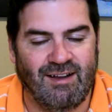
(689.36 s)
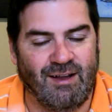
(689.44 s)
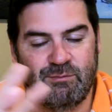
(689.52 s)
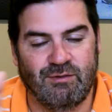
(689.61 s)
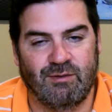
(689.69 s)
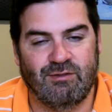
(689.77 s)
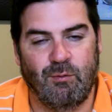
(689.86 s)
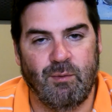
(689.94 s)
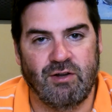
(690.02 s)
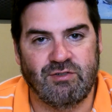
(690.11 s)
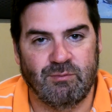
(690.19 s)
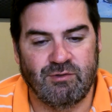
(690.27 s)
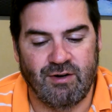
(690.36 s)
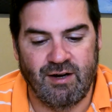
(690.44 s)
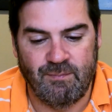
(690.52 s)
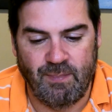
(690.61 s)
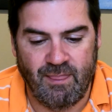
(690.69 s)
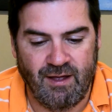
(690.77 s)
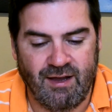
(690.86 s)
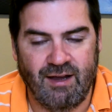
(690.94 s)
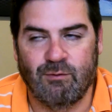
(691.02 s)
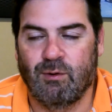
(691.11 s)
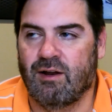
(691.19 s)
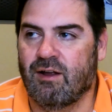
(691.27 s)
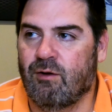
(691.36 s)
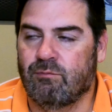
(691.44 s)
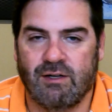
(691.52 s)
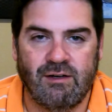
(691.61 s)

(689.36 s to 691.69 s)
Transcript: That's too much. I'm sorry. I can't quite go.